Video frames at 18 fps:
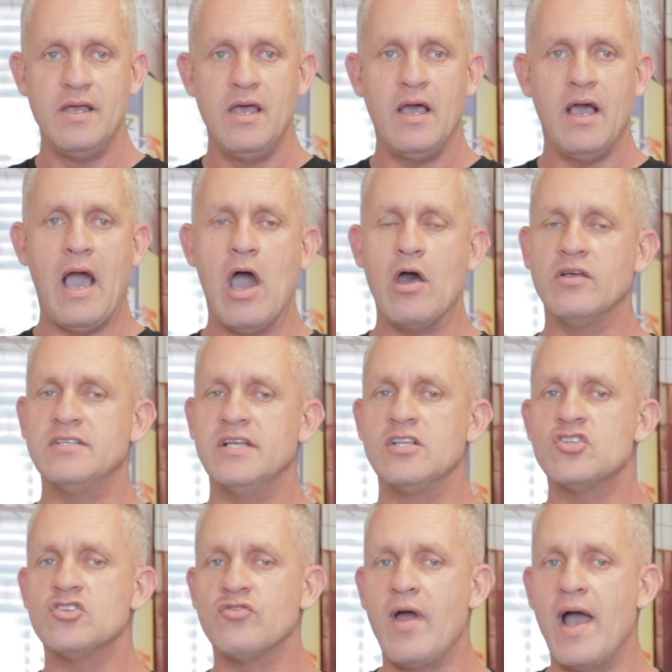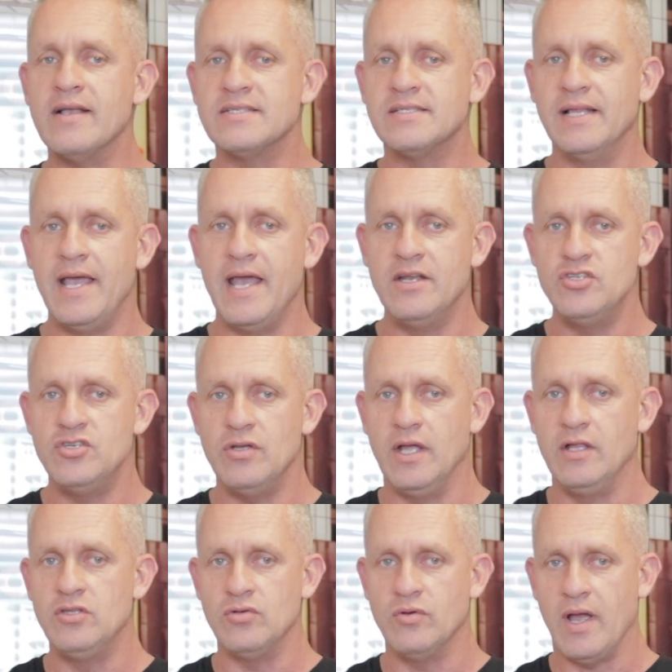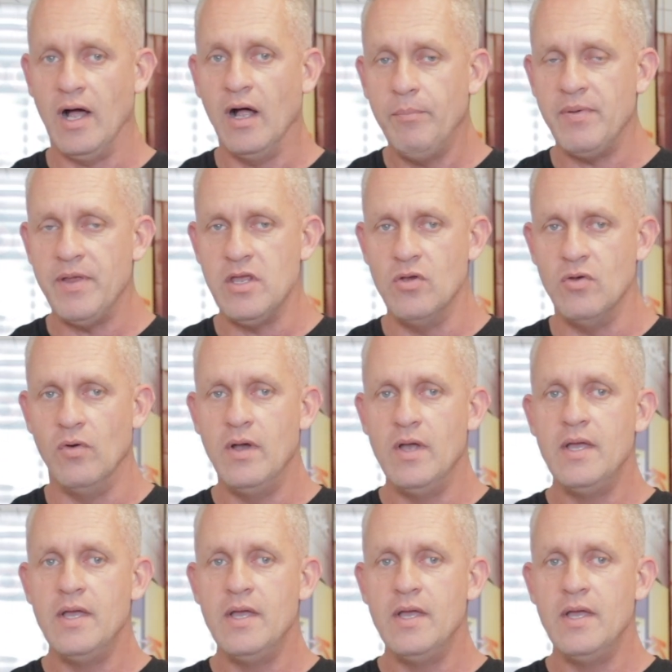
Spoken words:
How does that translate into helping you?